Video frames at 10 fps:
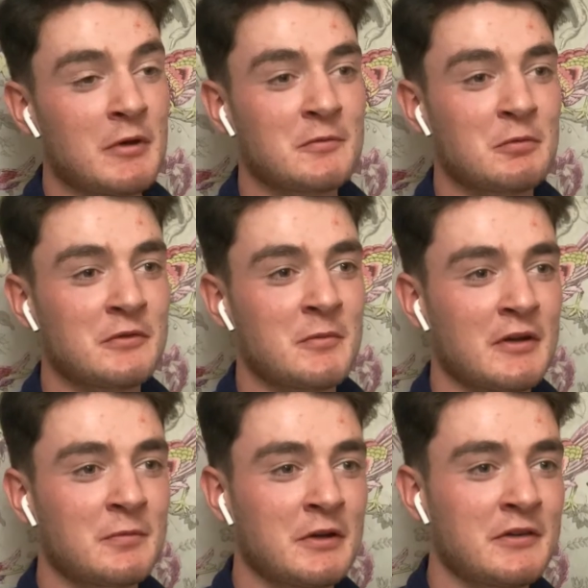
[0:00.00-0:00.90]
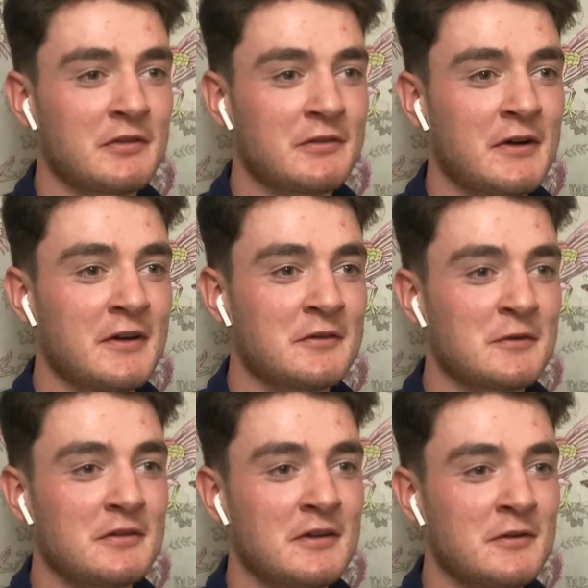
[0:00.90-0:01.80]
I suppose the best place to start, as
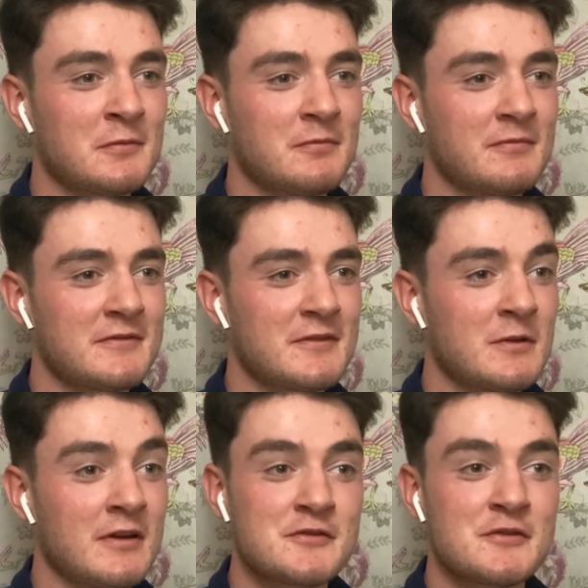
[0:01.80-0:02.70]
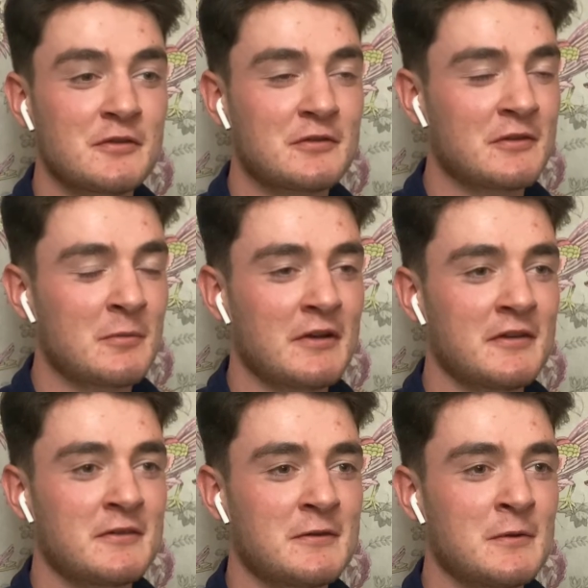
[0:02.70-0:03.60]
you say, is introduce us a
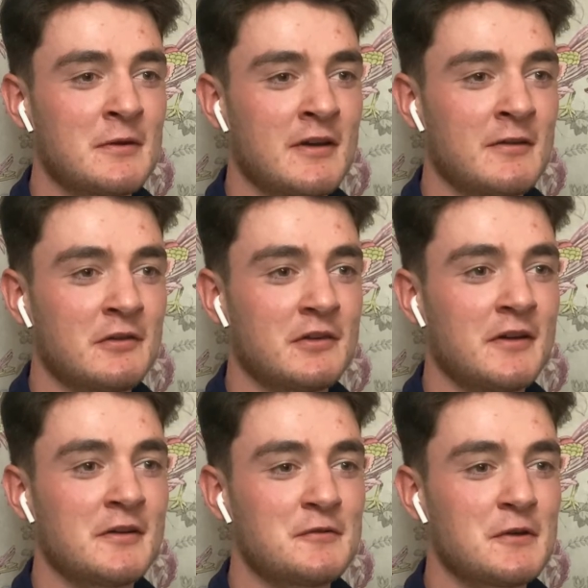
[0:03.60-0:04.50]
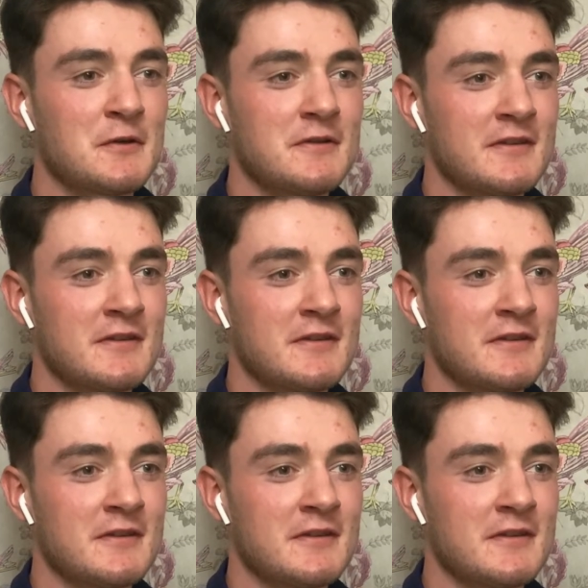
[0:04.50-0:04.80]
bit to Asana if you could.